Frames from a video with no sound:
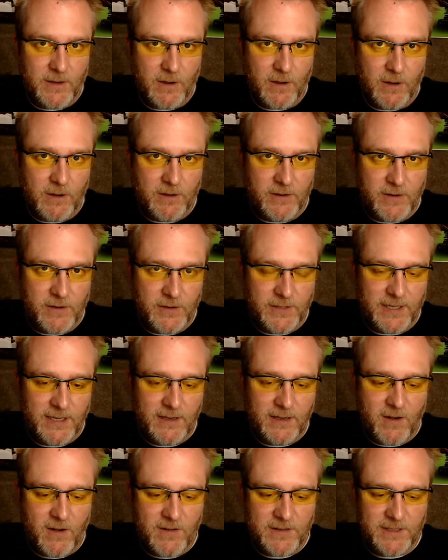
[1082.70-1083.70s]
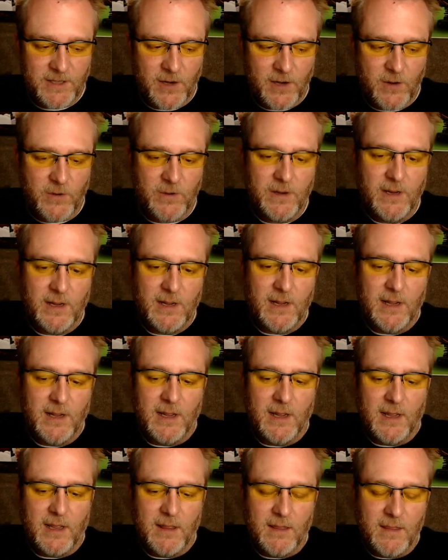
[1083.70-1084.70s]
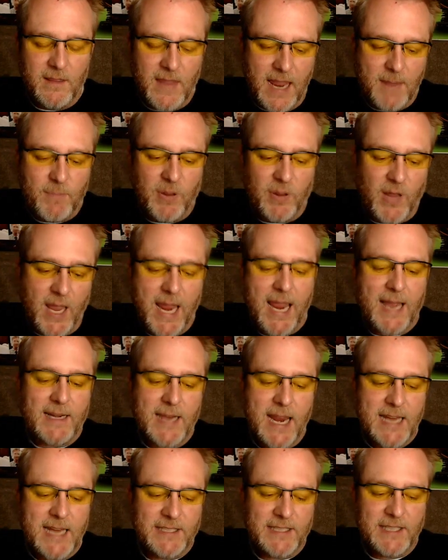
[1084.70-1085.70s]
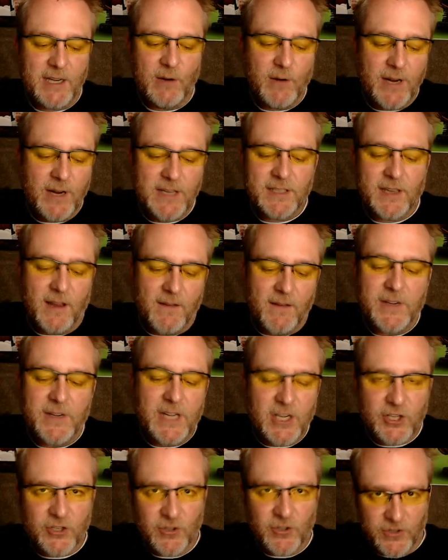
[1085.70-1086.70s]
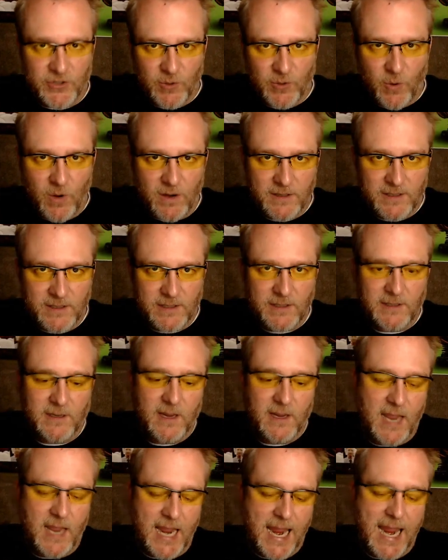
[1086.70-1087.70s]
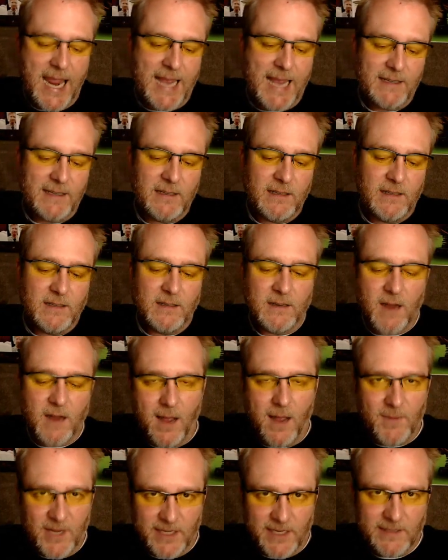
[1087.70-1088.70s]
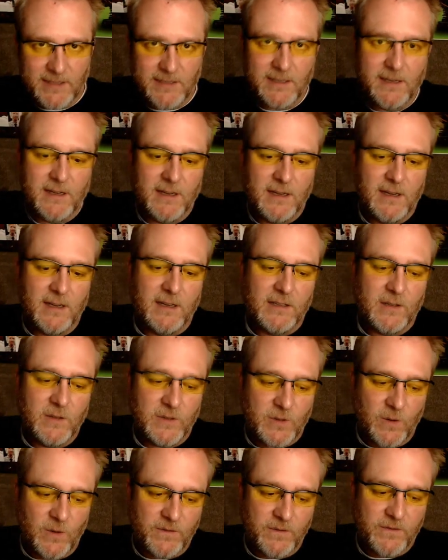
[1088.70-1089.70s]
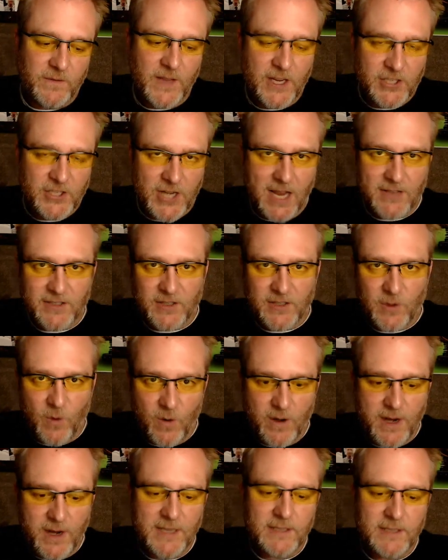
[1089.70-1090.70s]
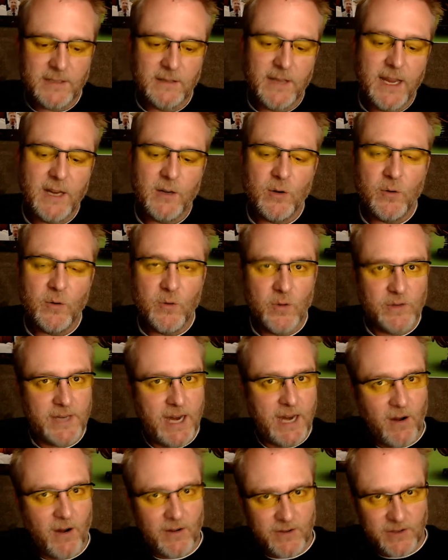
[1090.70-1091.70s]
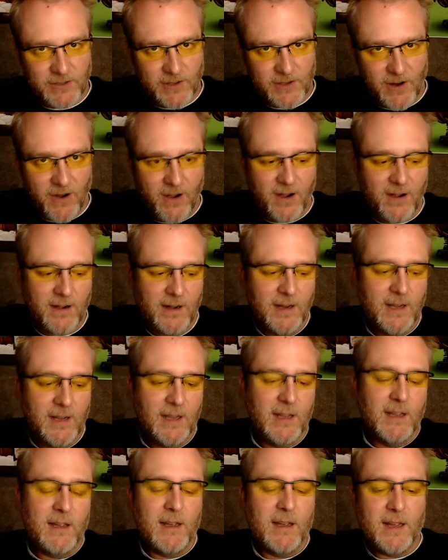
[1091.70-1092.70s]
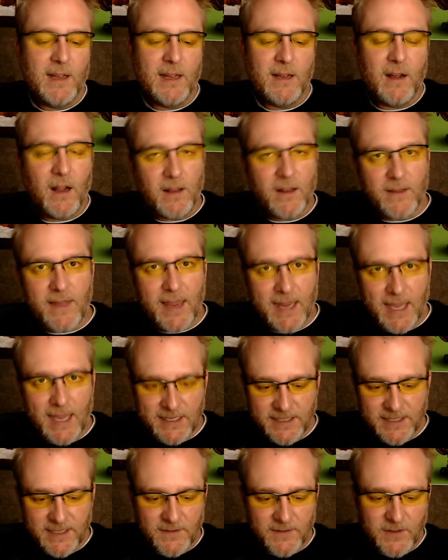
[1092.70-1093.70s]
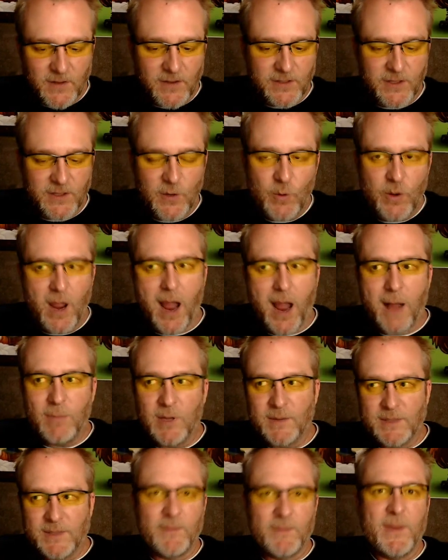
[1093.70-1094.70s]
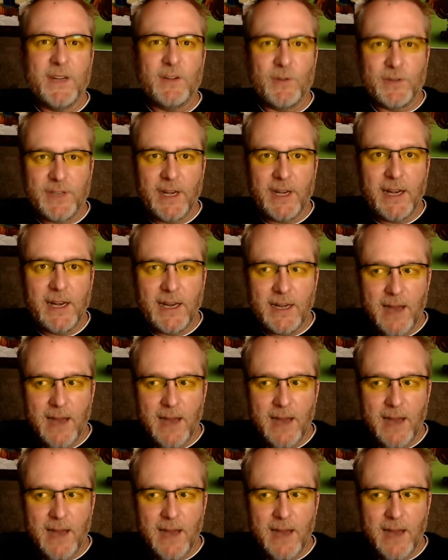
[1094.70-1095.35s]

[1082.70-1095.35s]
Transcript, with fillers: introducing in Hearthstone, they plan a series of additional shorts and comics to sort of flesh out stories, let you know who those characters are, Uh, all of that kind of stuff. So those two goblins I'm interested in, I'm